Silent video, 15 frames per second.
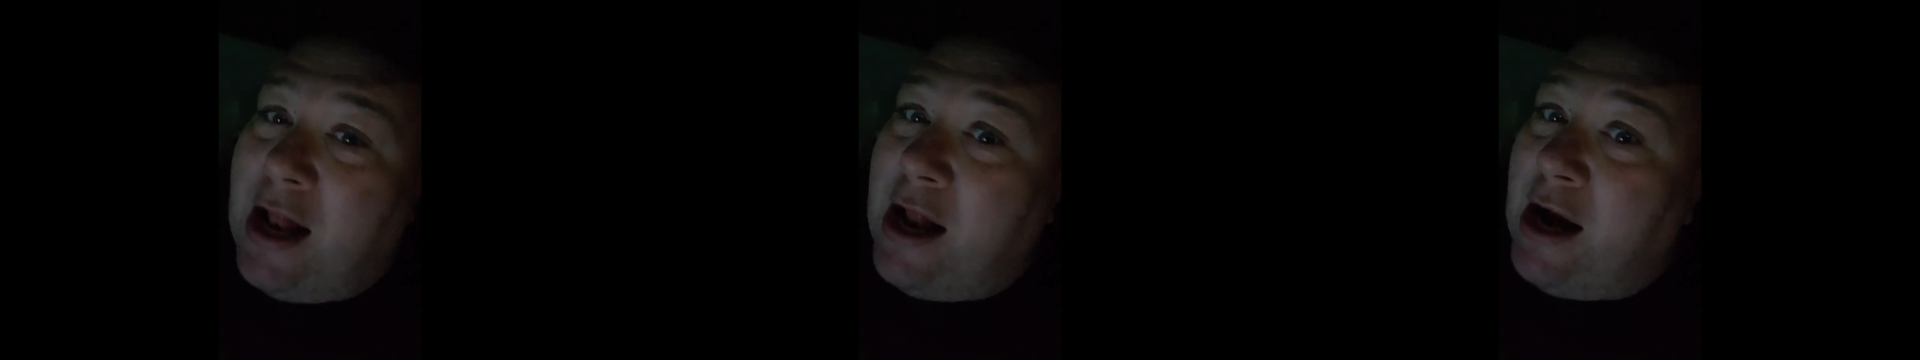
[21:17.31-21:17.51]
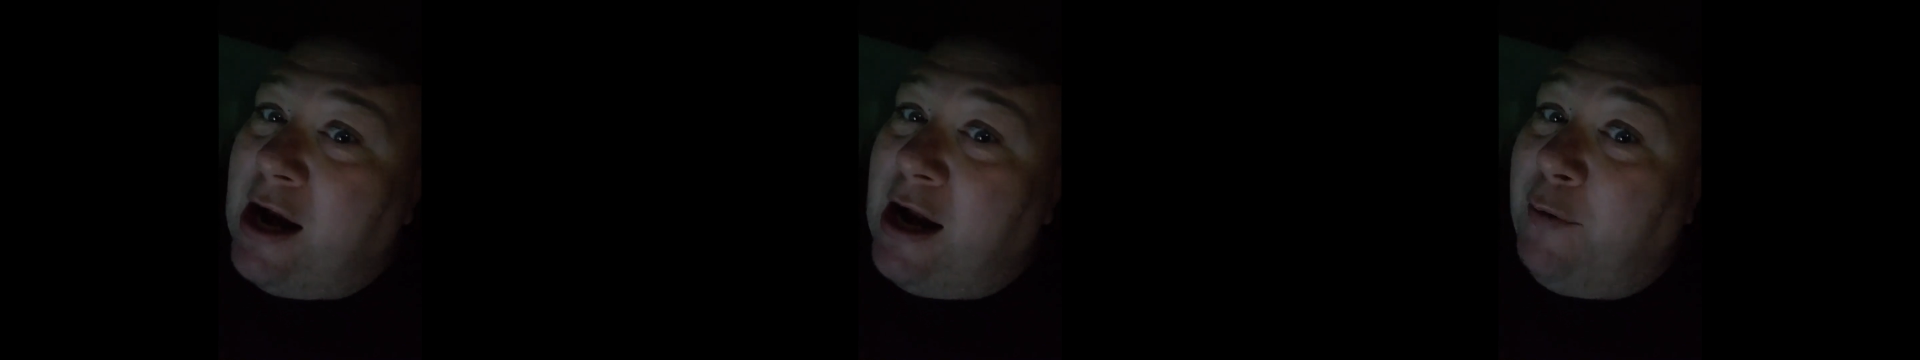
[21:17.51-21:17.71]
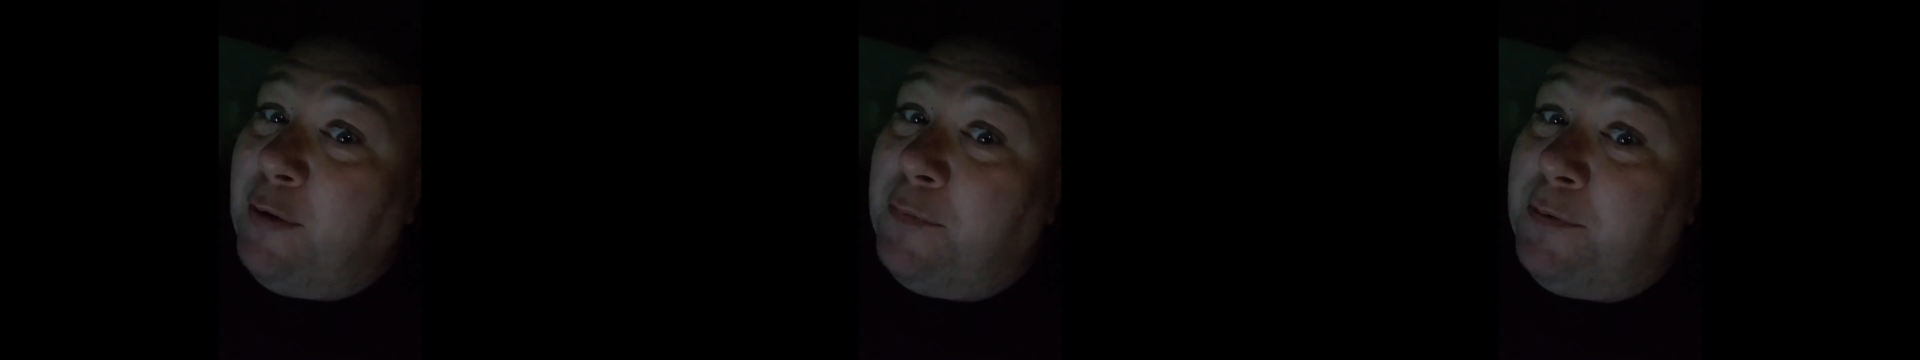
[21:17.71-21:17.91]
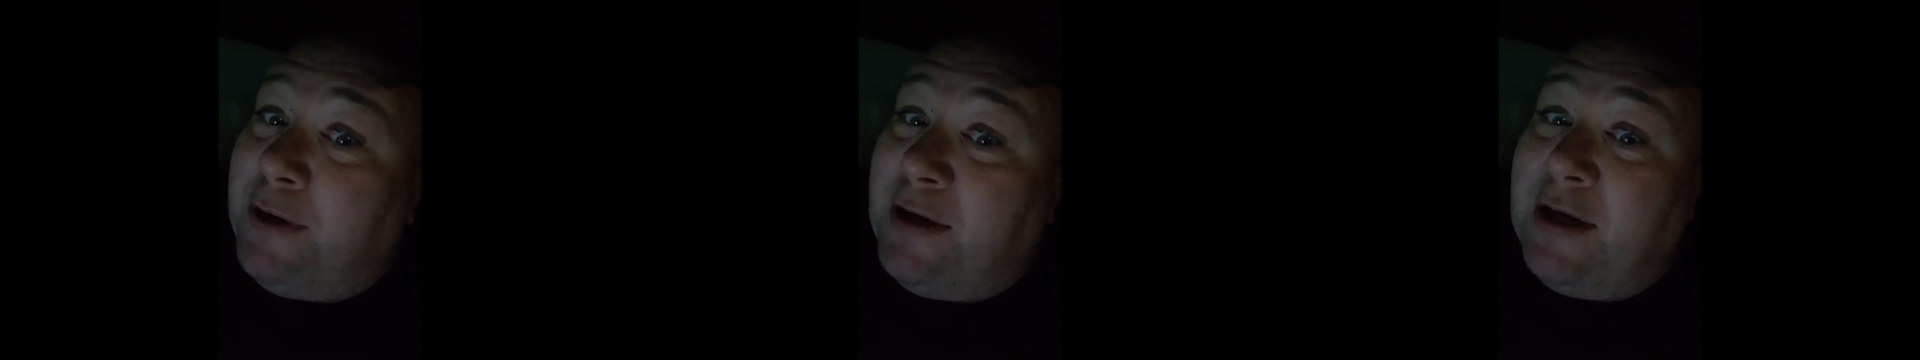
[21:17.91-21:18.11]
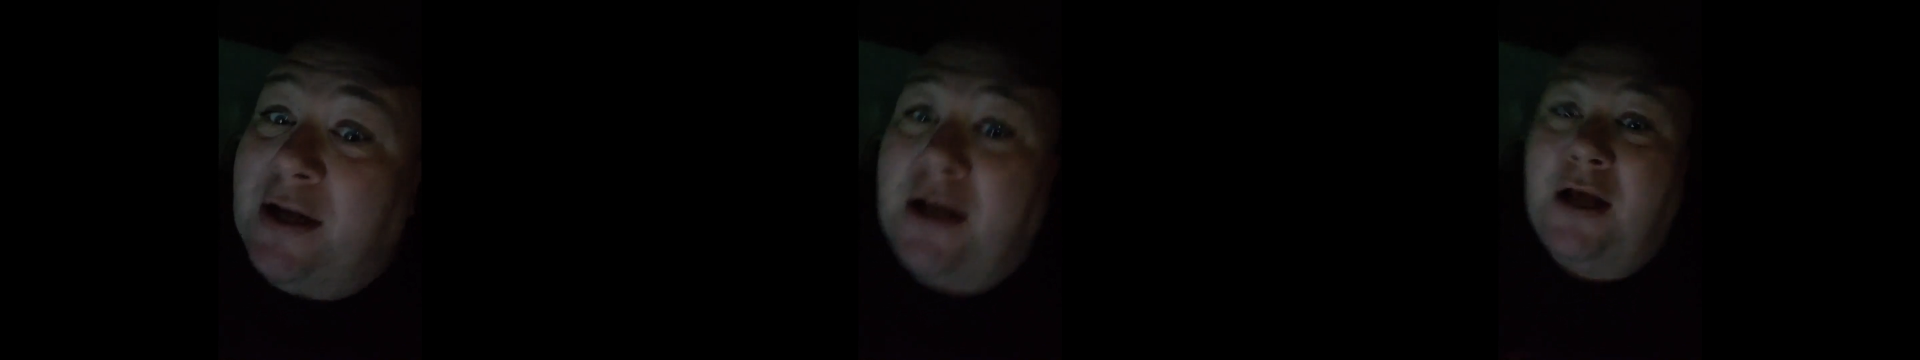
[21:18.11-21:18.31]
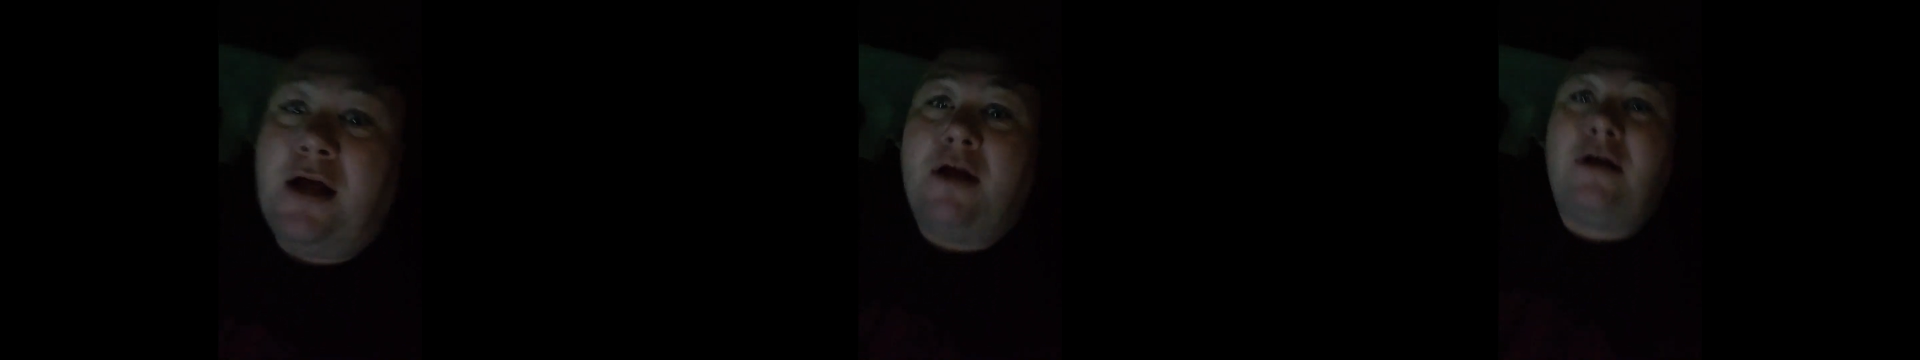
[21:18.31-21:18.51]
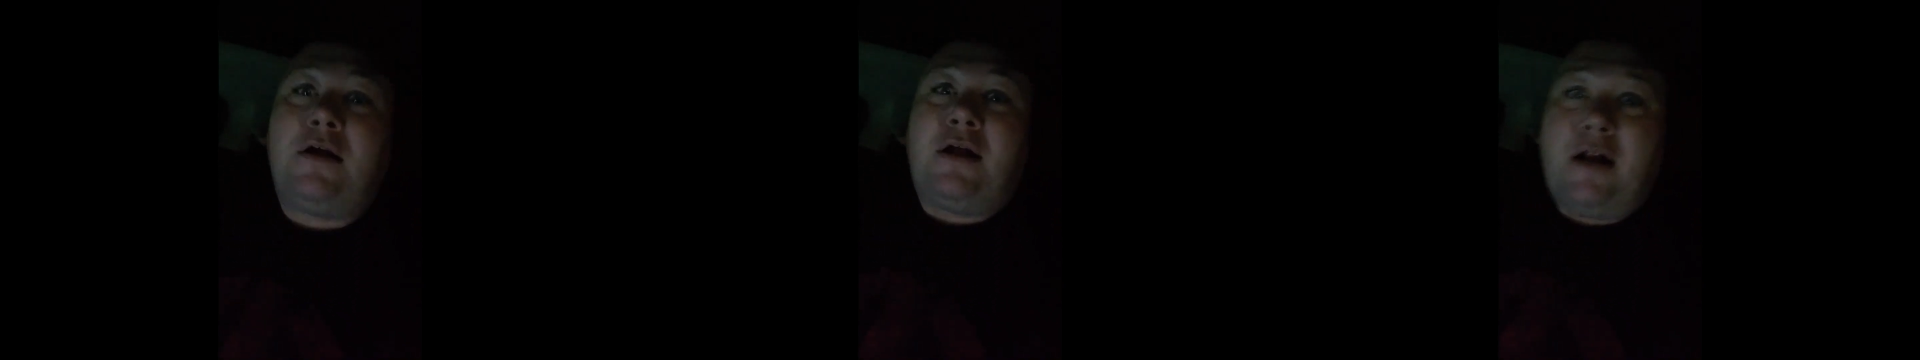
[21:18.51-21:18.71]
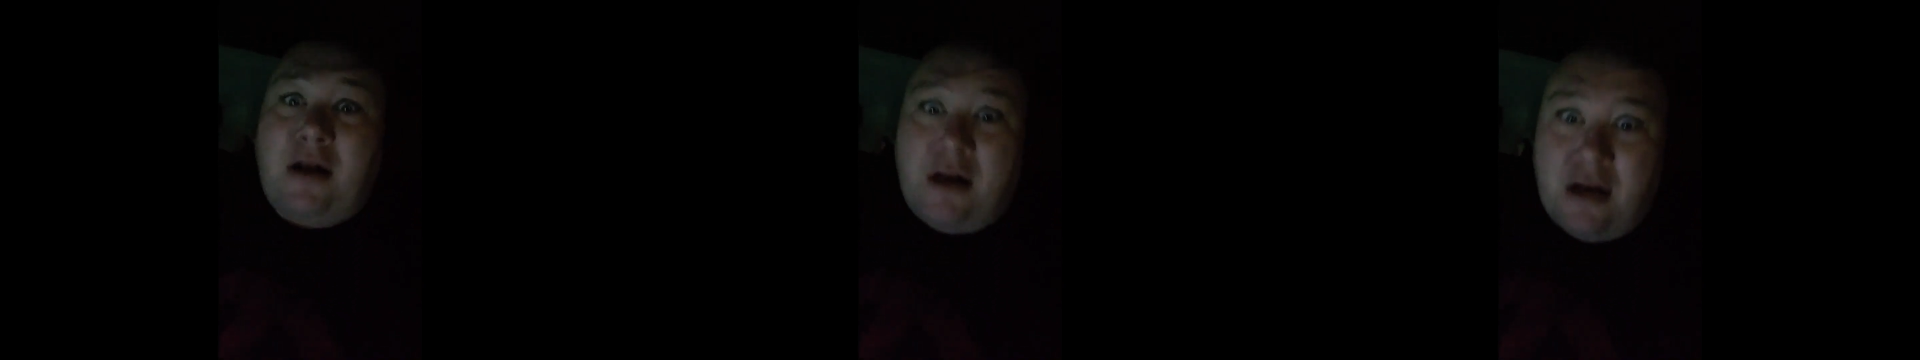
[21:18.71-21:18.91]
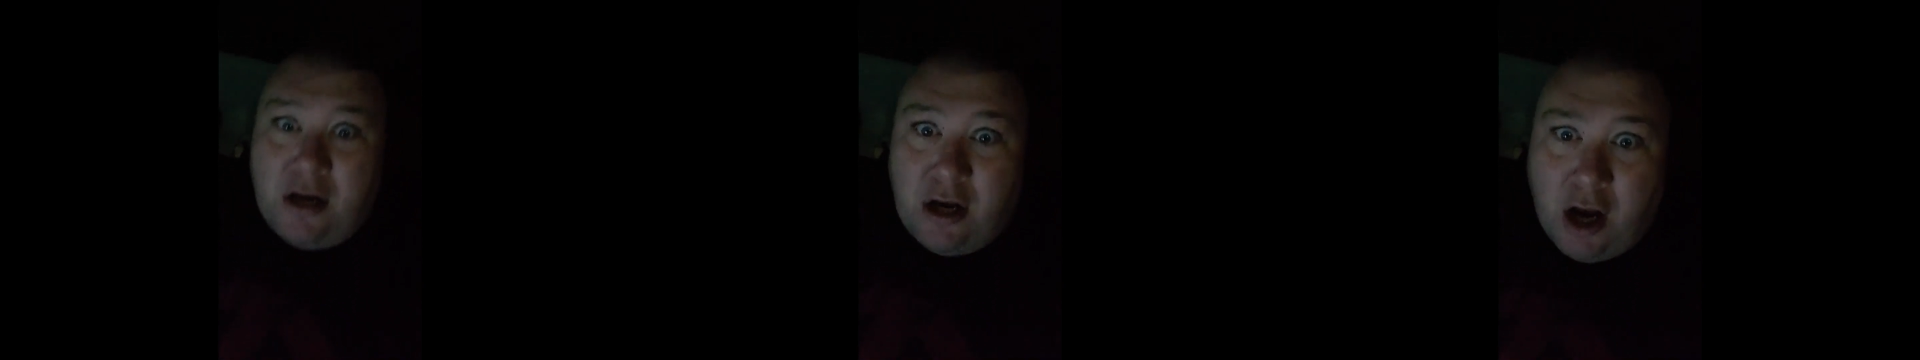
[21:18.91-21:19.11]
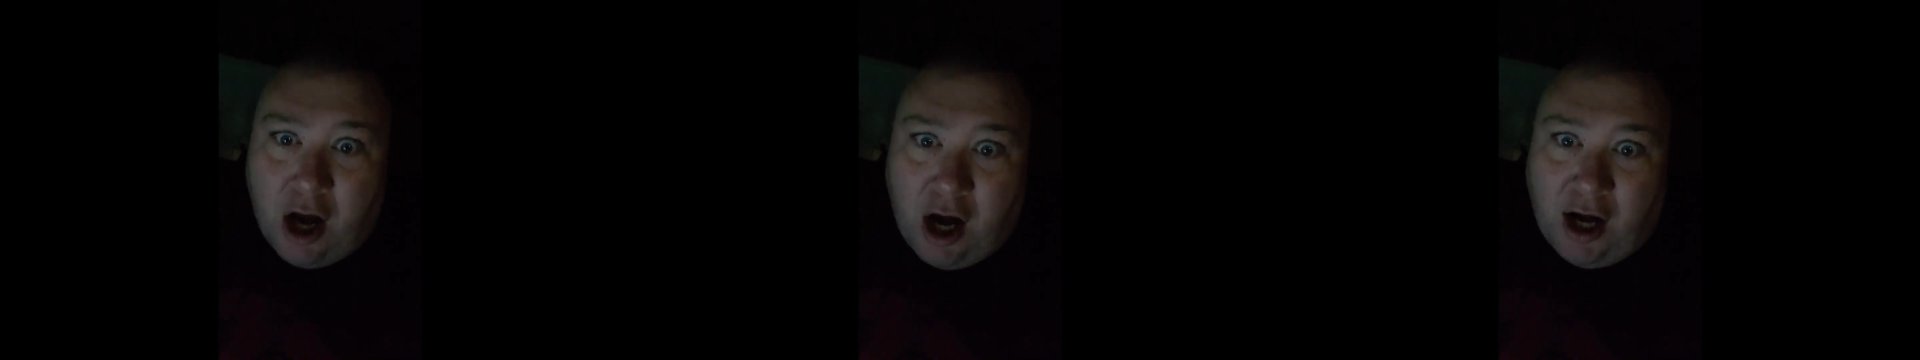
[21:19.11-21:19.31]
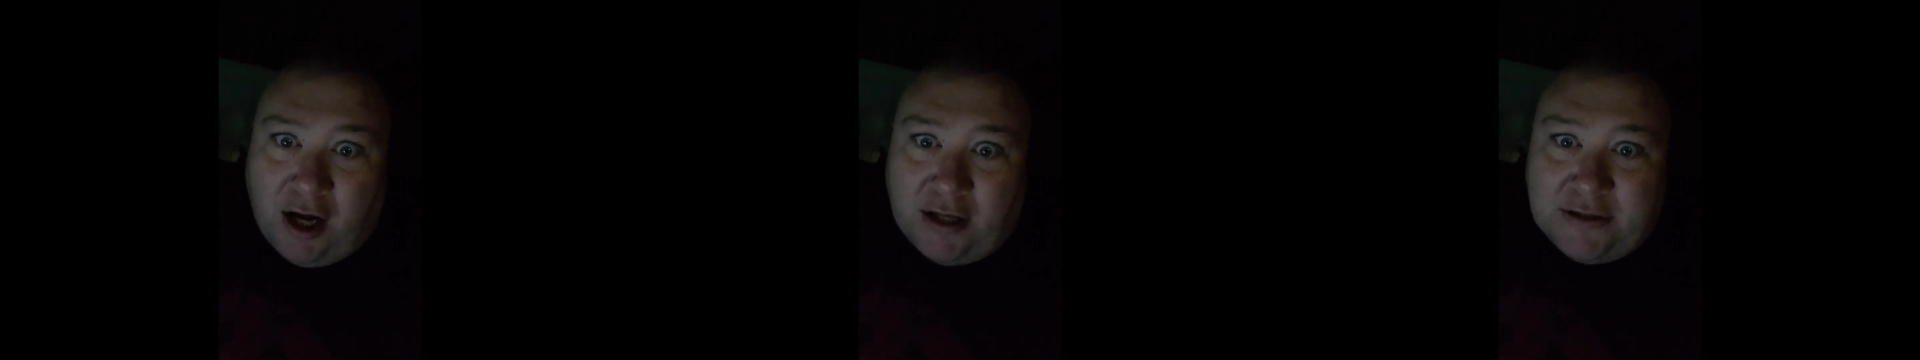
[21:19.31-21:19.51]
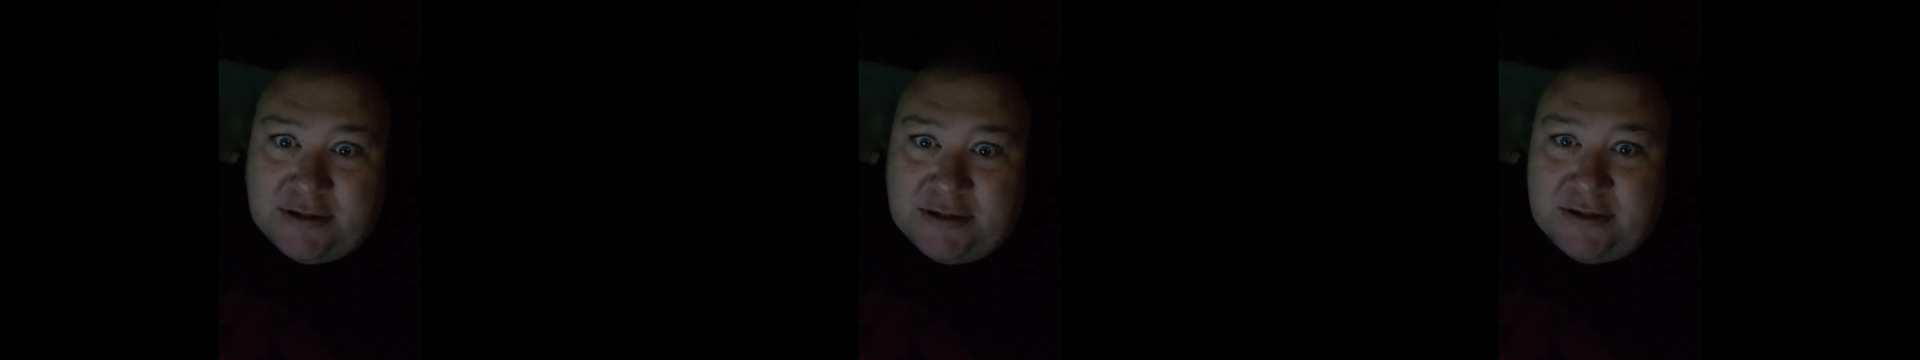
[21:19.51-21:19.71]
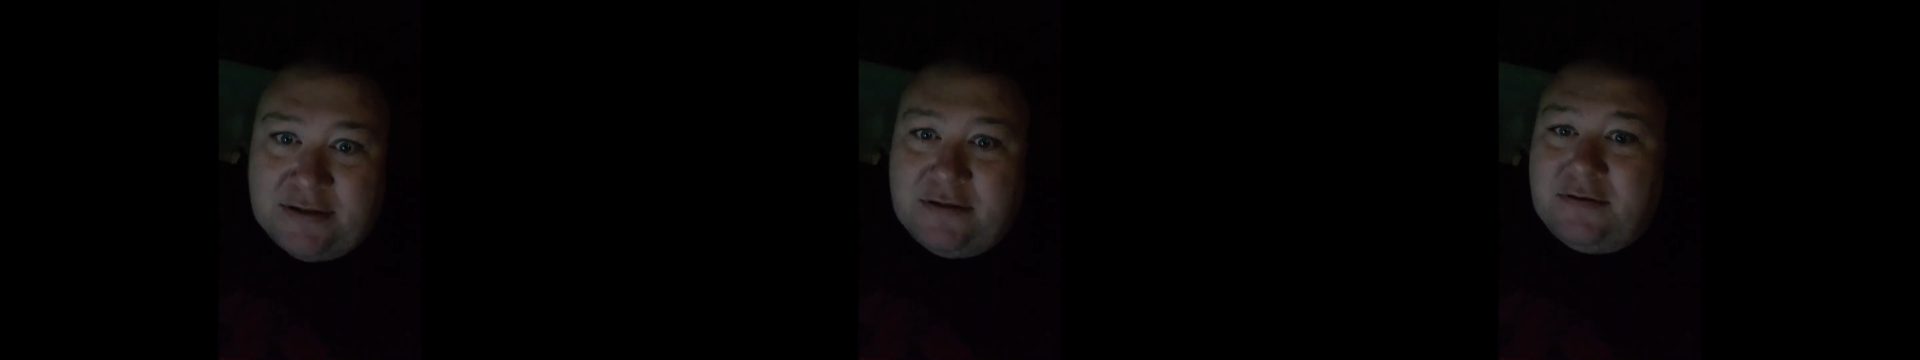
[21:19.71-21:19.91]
and I repeat, not